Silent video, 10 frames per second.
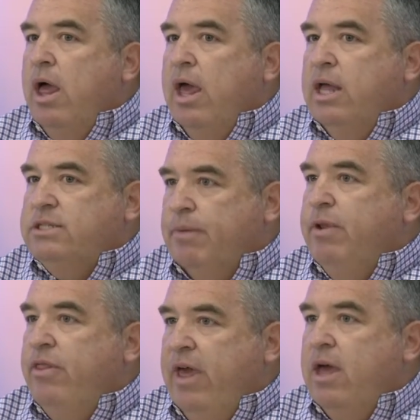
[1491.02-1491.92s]
it's up to
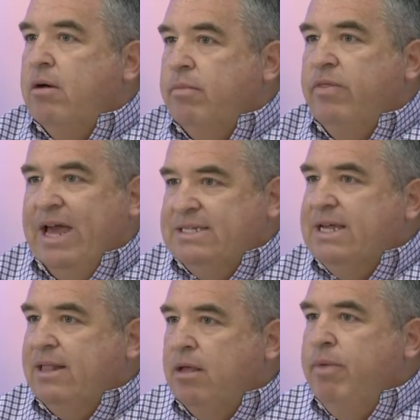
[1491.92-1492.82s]
them. They
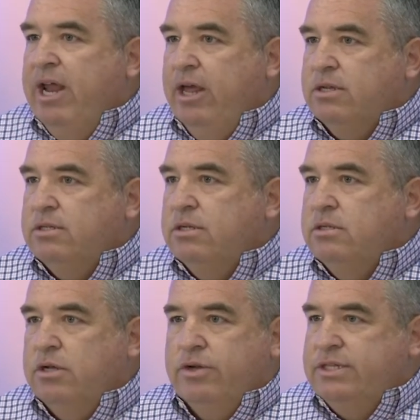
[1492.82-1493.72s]
set the meetings.
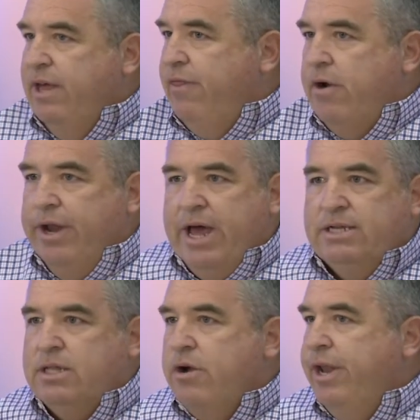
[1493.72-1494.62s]
So to say 30
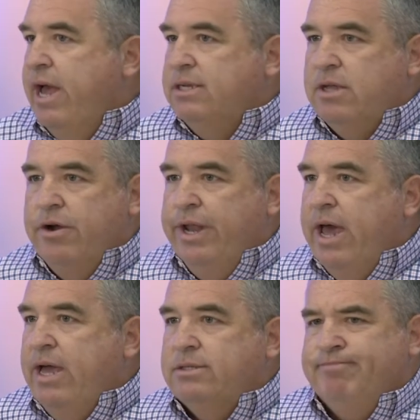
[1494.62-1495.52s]
days,
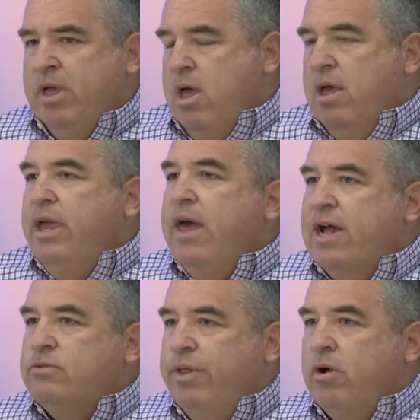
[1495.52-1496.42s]
yeah,
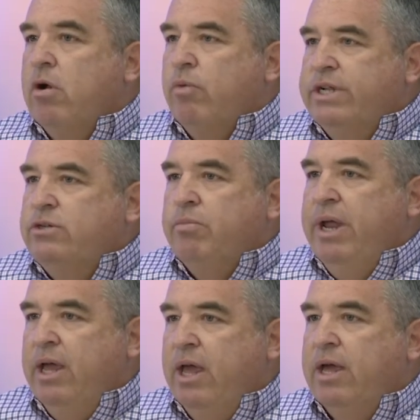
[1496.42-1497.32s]
that's when their original
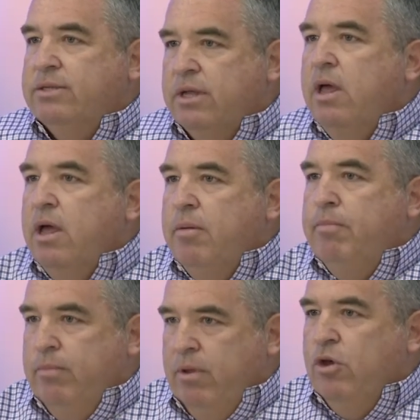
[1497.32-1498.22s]
meeting is.
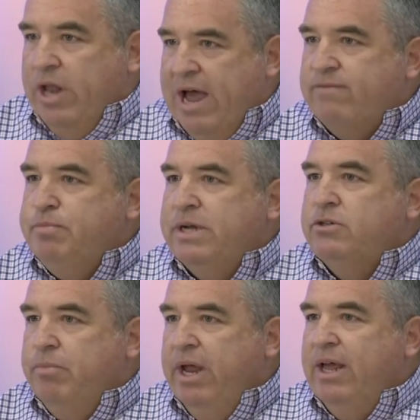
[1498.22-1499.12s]
You can have
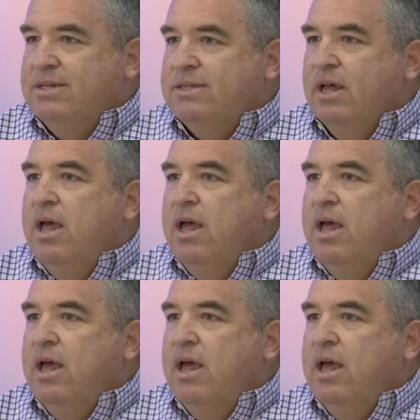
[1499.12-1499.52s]
special meetings,